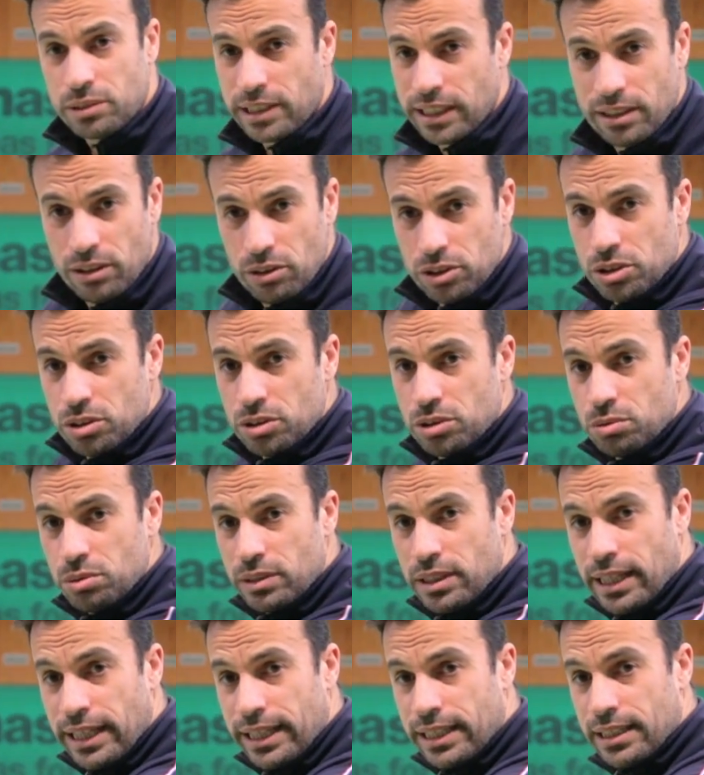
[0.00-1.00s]
You can also
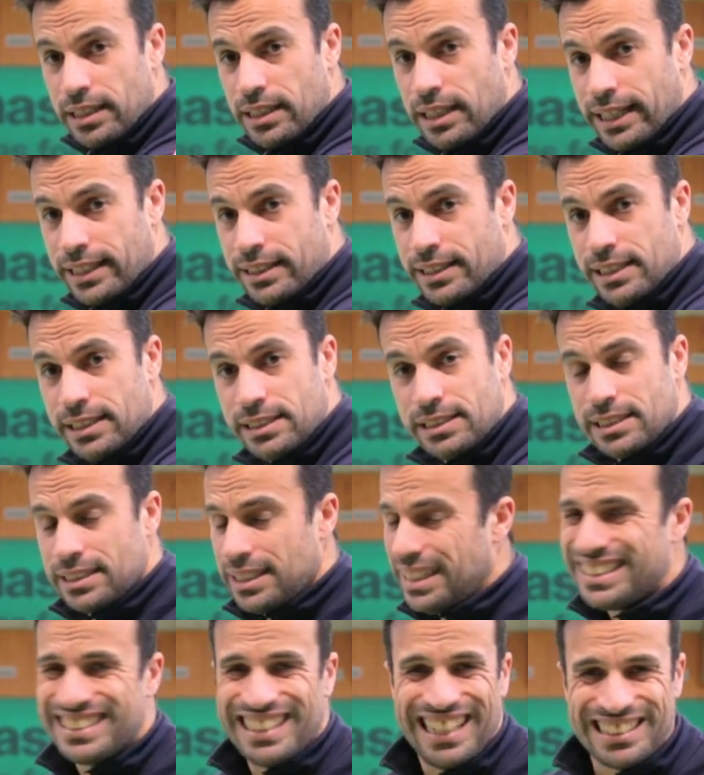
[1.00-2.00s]
do it like this.
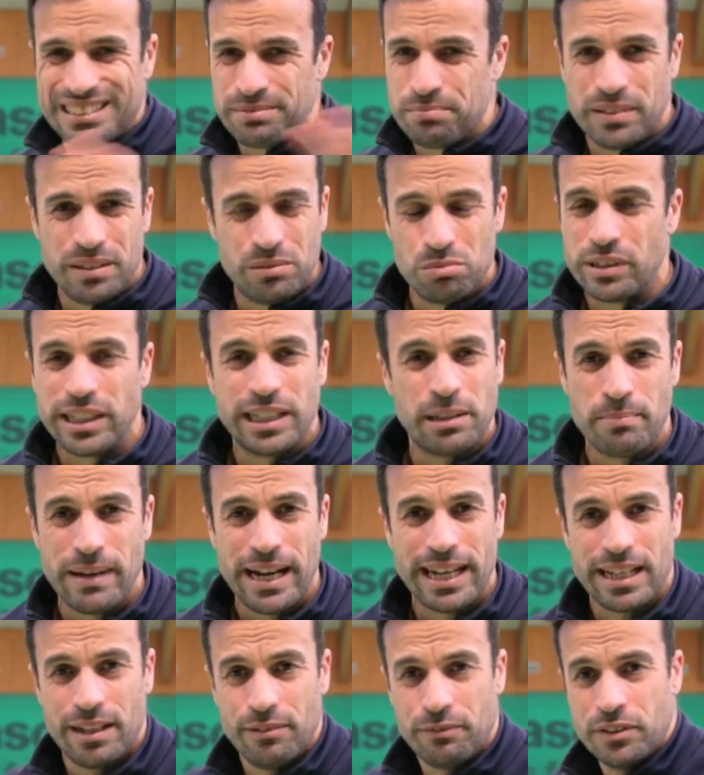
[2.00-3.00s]
It doesn't really
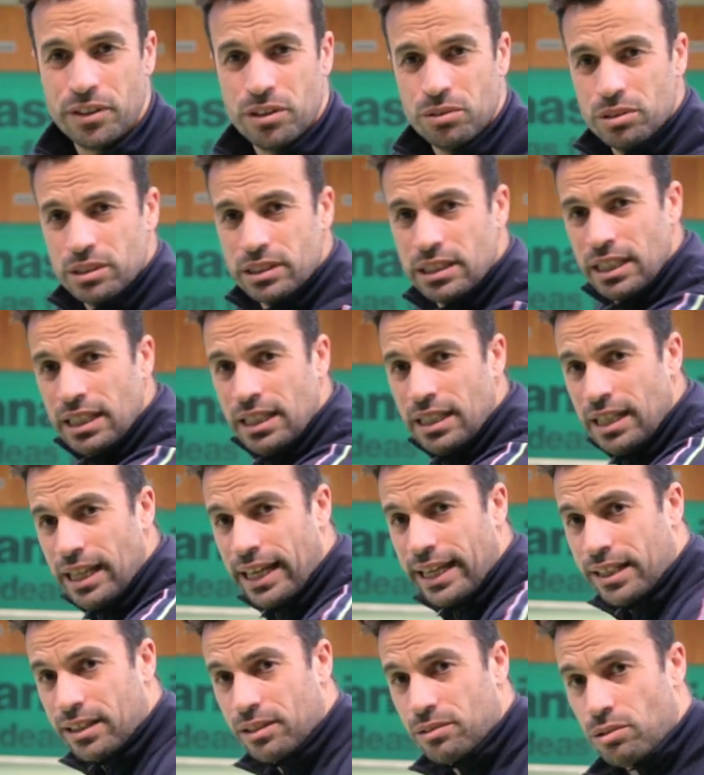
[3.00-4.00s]
matter if you do it
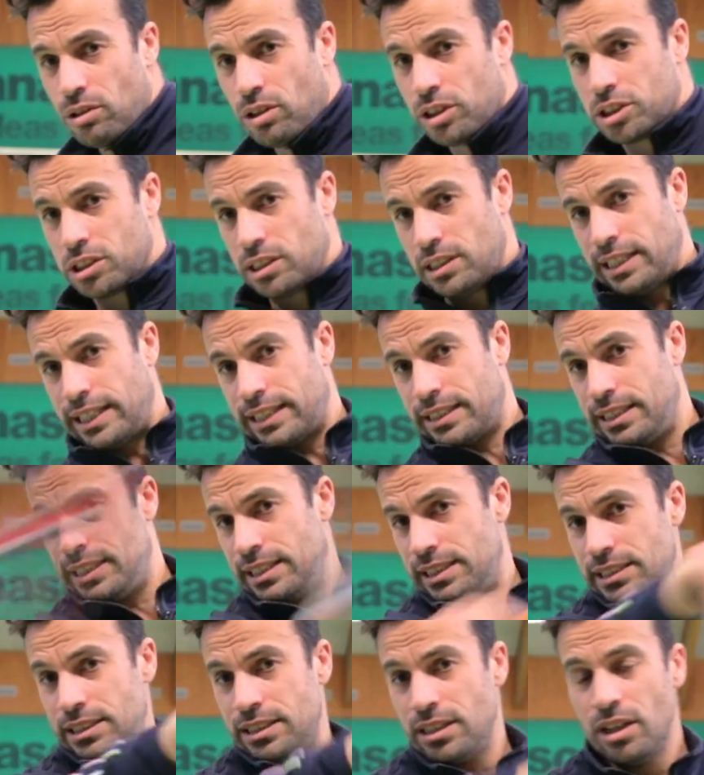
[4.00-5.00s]
like Roger, like
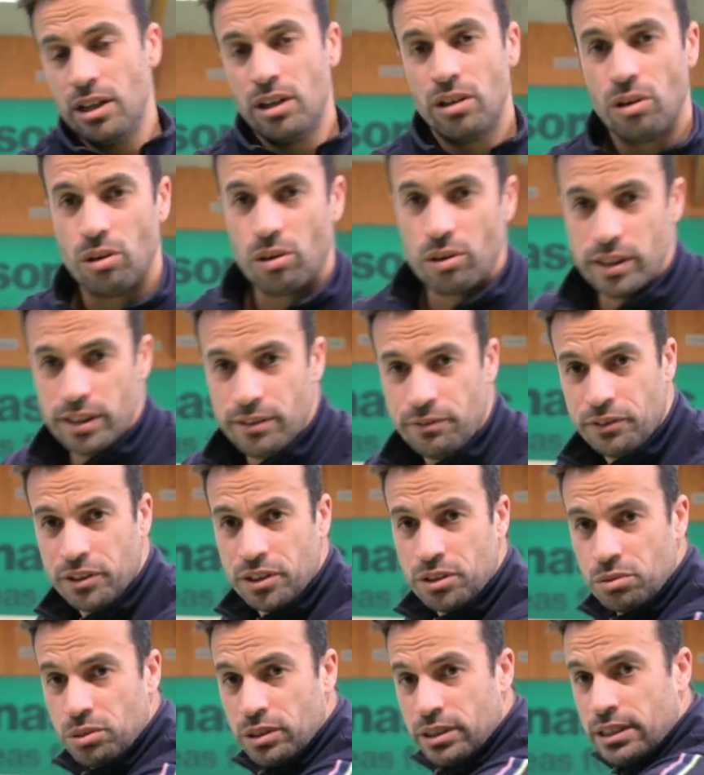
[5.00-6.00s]
this, or if
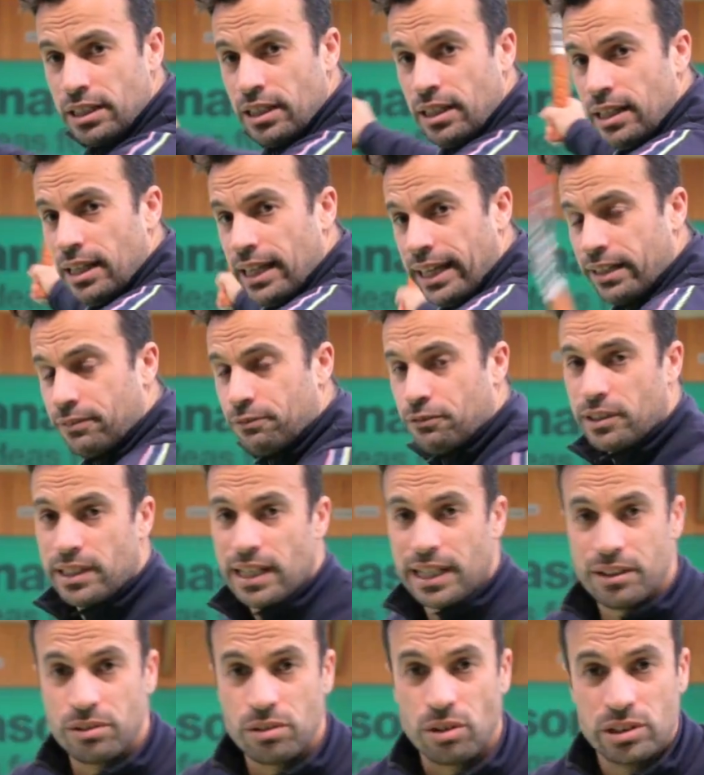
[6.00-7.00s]
you do it like
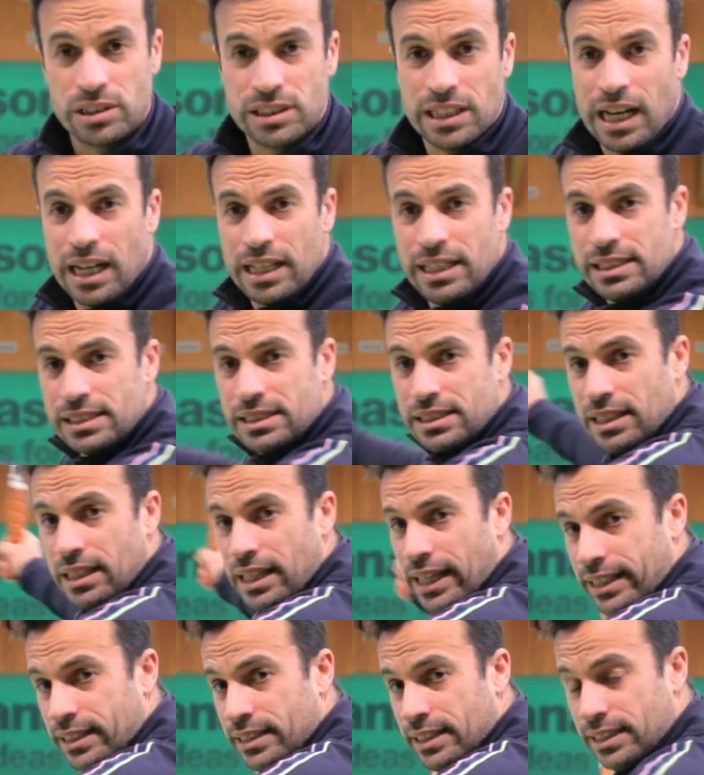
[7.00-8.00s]
Fernando Gonzalez,
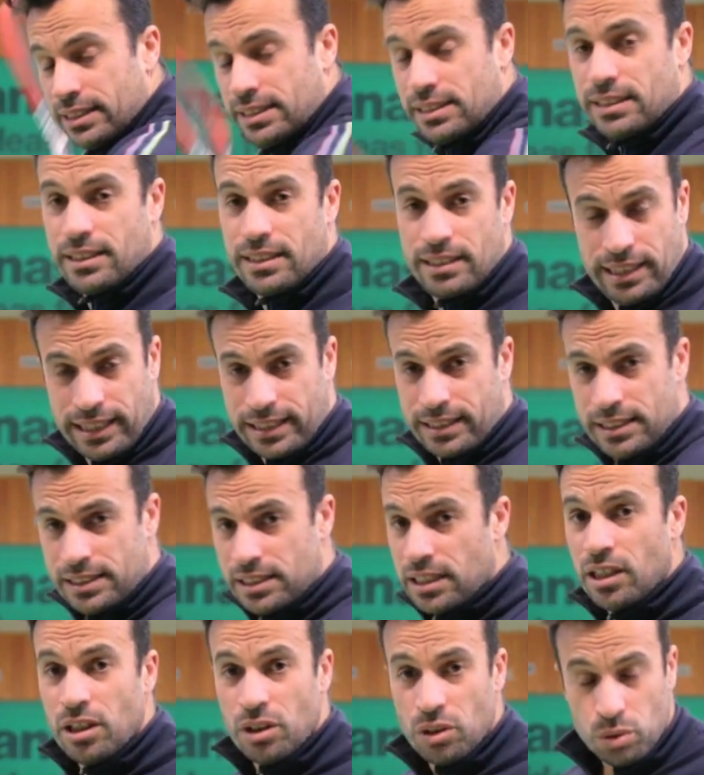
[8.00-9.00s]
like
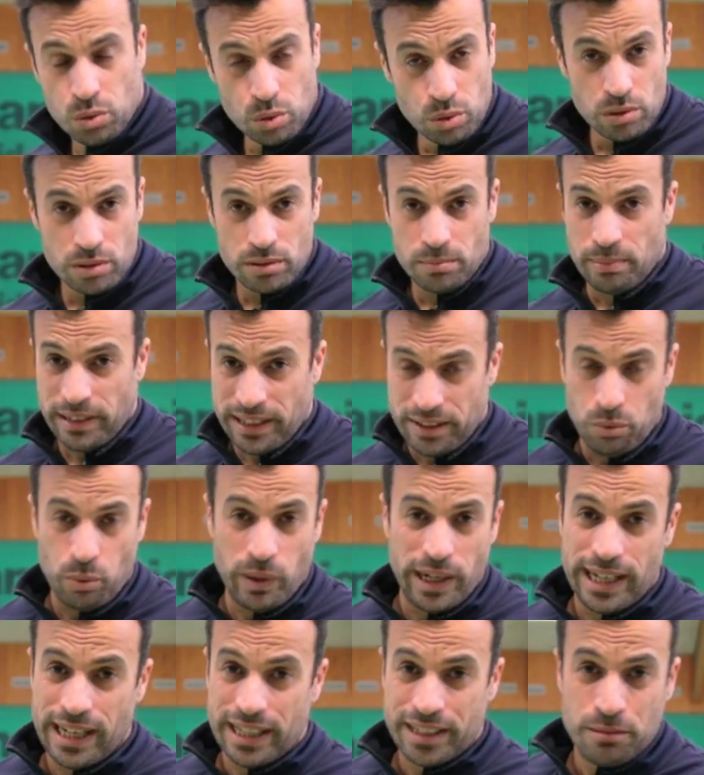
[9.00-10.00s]
this, who, by the
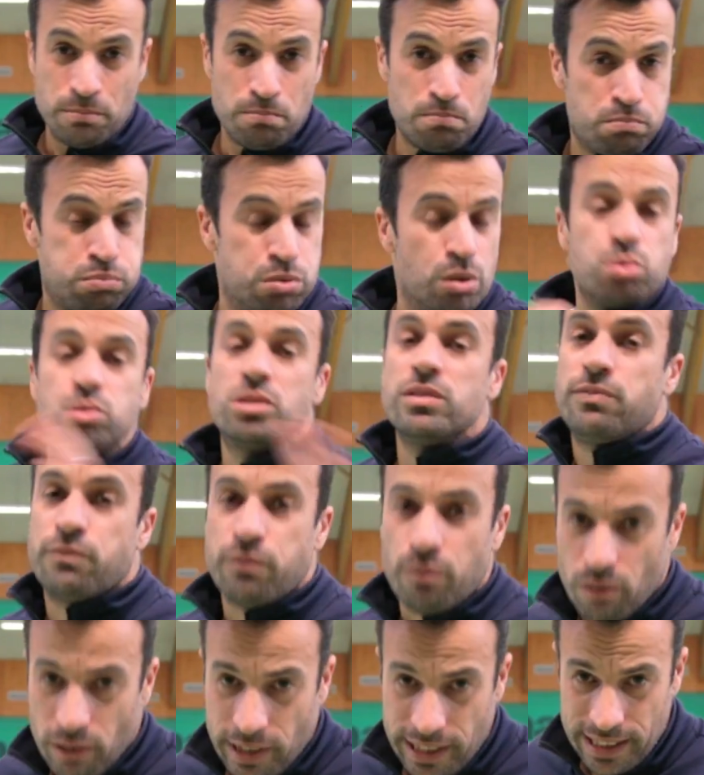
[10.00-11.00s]
way, had a brutal
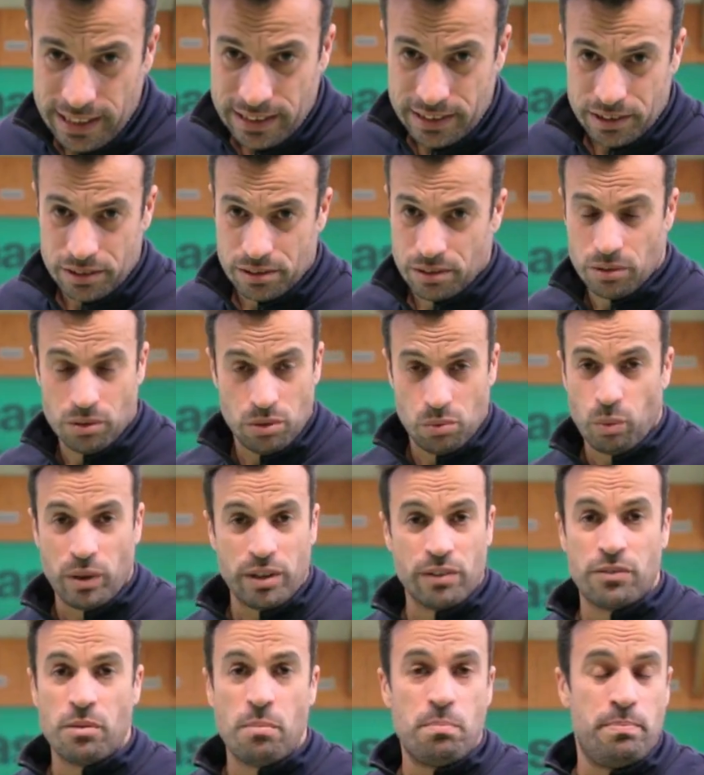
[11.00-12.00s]
forehand, you know,
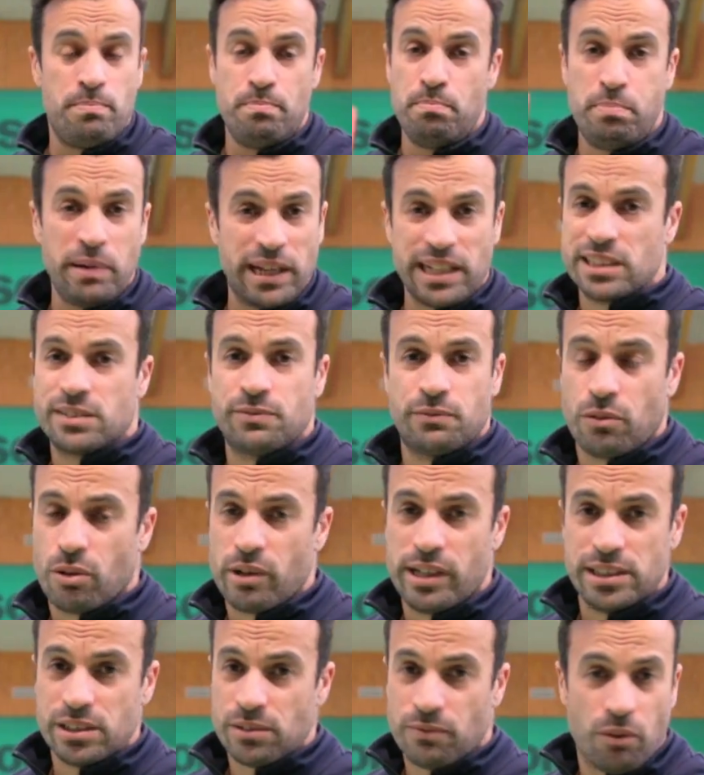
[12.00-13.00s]
one of the biggest
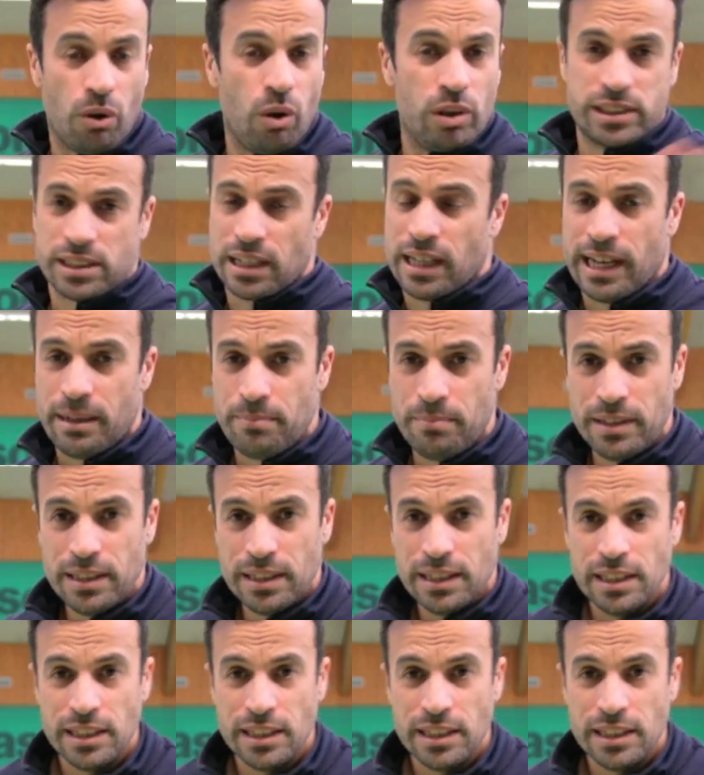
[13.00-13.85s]
forehands of all time.